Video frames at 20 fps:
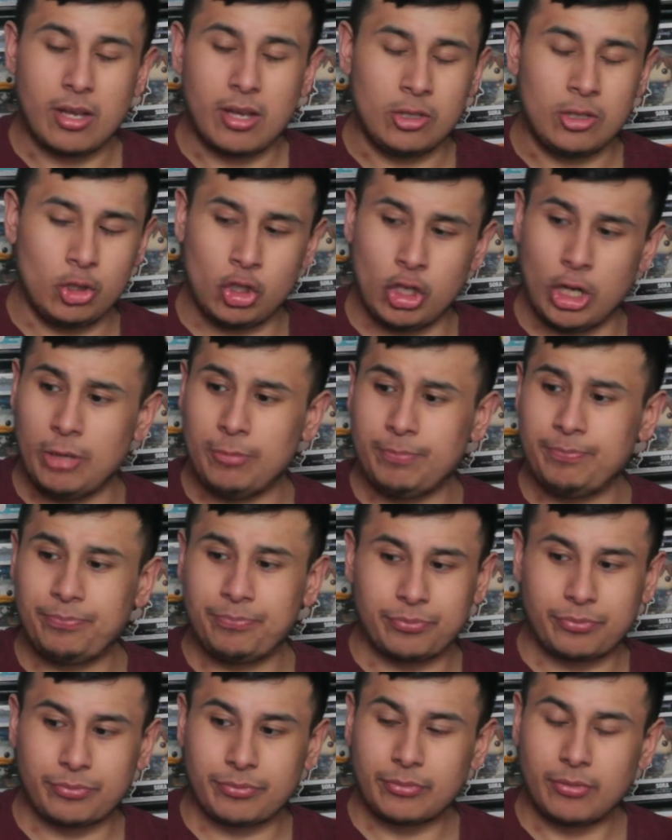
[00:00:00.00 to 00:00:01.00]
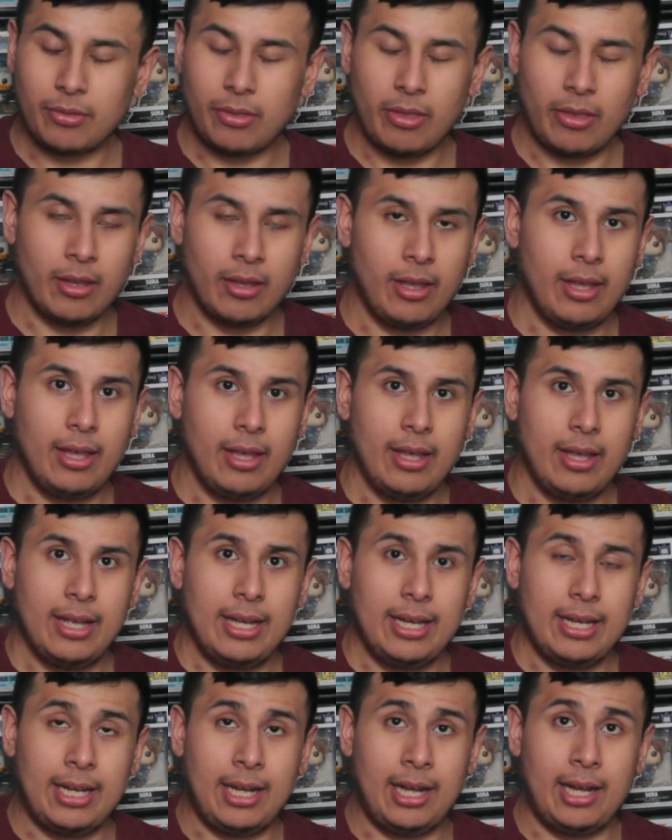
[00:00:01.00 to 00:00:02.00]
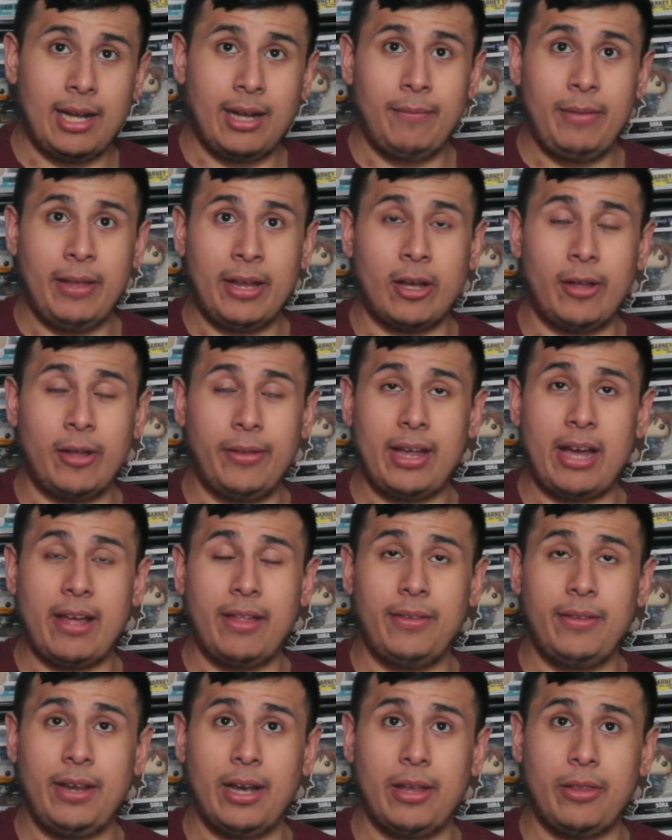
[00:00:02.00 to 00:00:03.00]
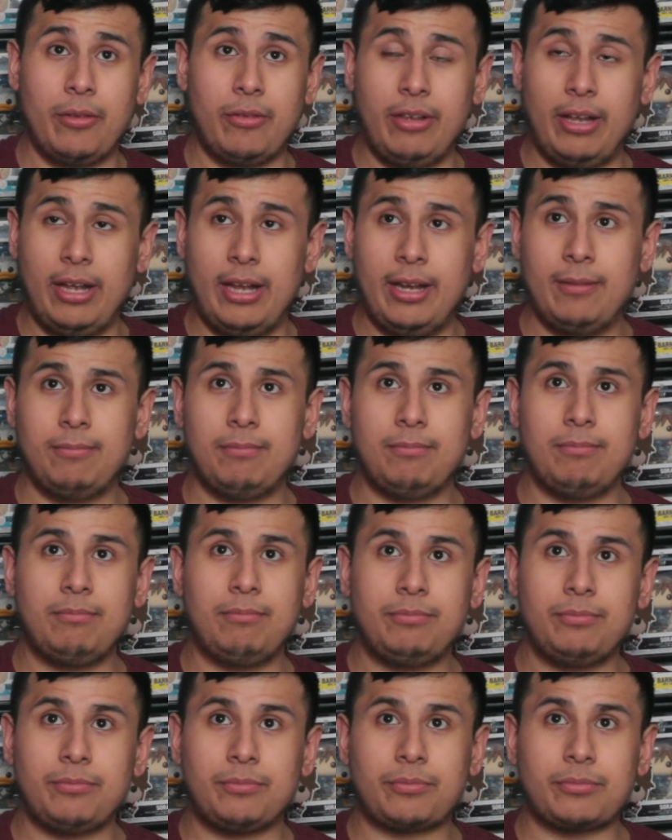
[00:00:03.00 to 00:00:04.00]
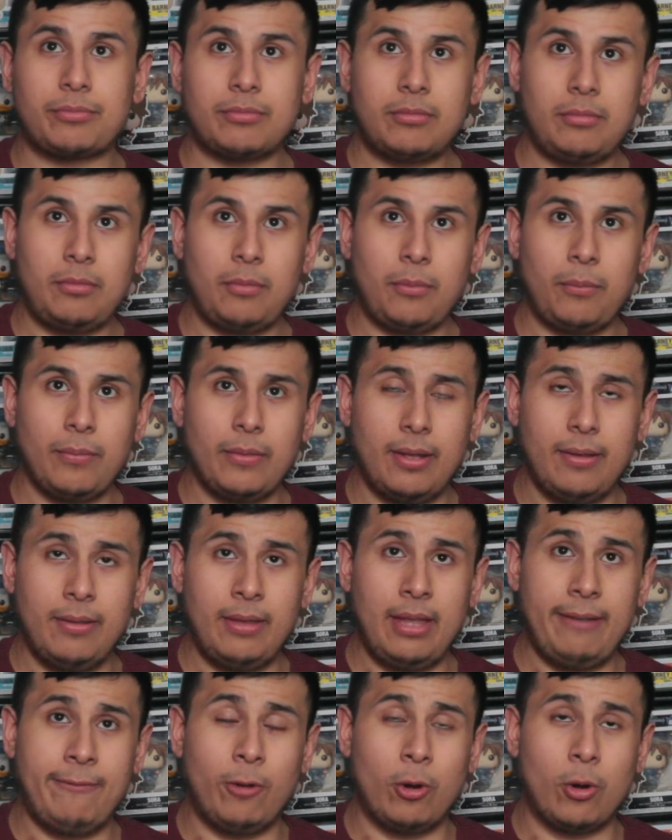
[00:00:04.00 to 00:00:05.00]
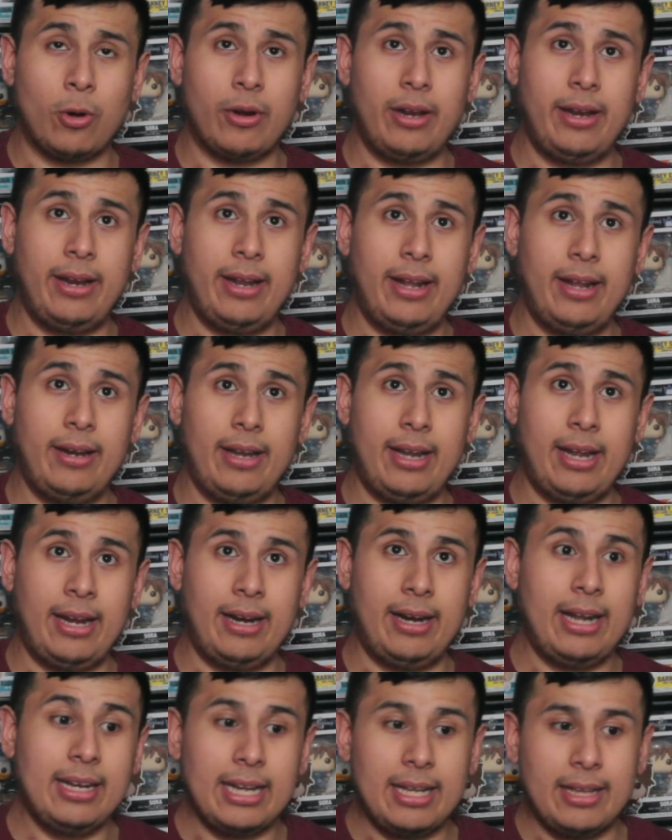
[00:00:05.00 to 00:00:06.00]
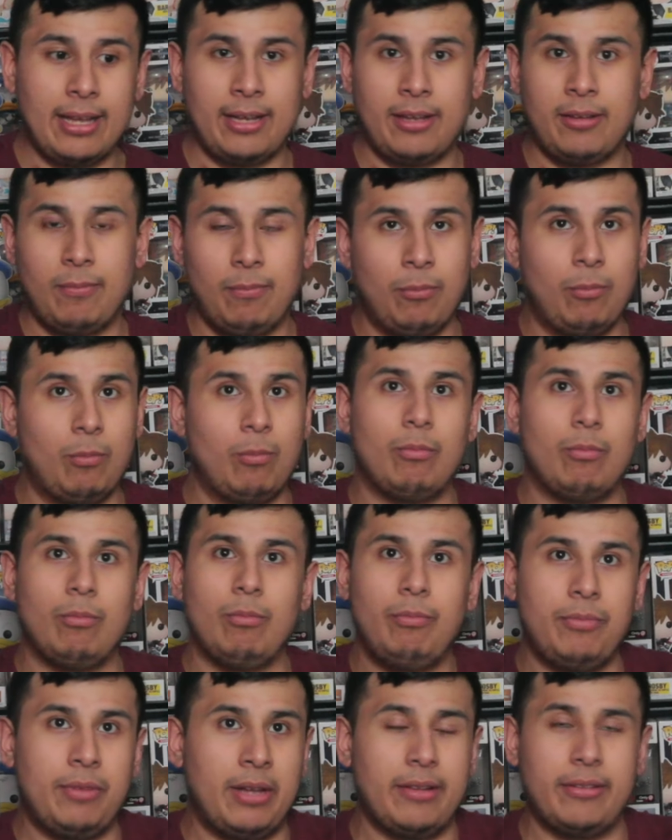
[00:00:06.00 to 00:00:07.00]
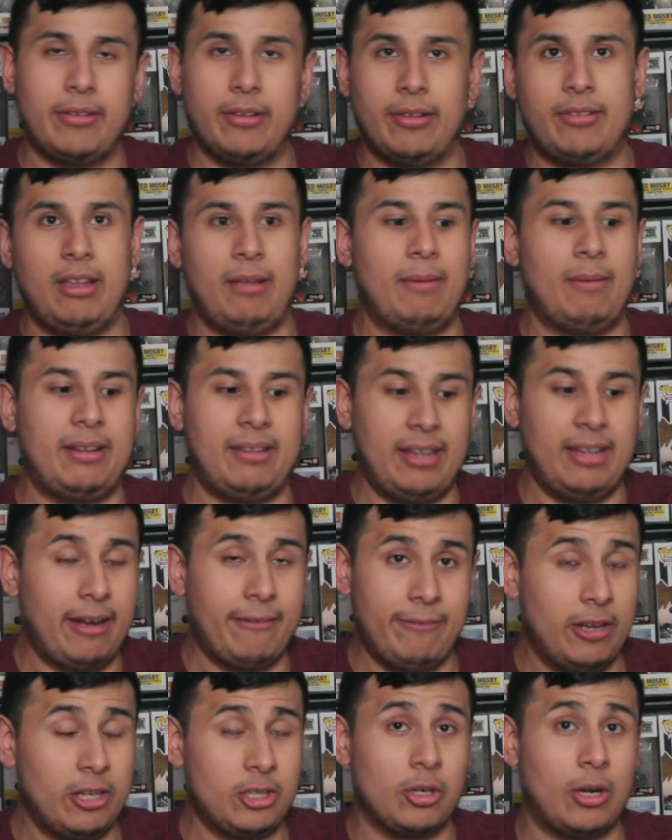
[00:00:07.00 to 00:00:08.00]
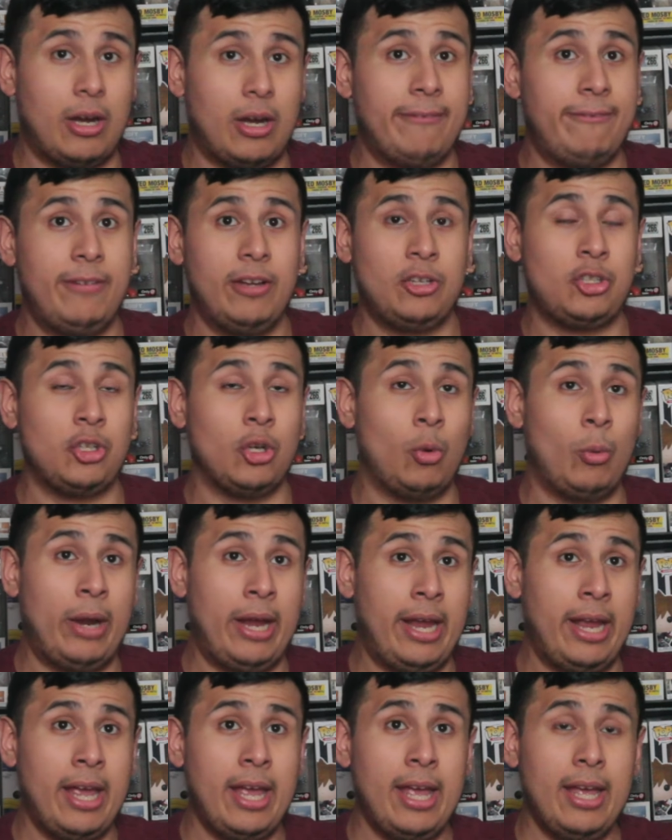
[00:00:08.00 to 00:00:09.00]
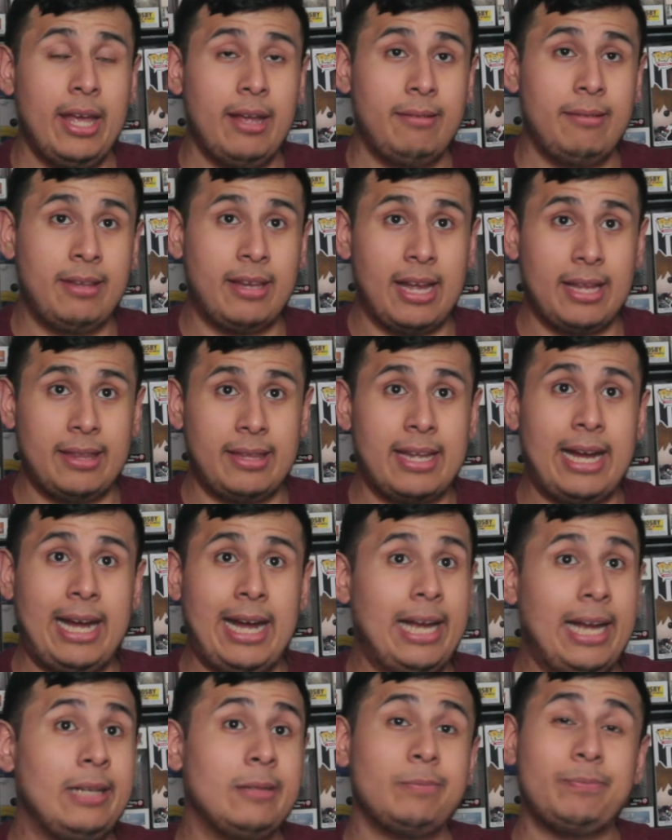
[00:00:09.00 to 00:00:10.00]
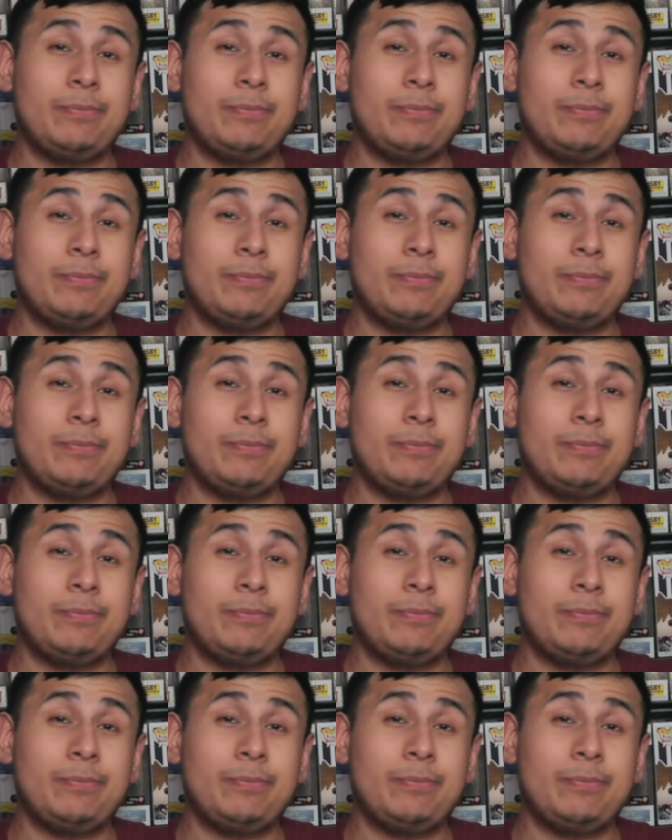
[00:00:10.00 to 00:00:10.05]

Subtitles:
So, they call the others in. They forward it in. And again, like, doesn't seem like the official way to get the guy.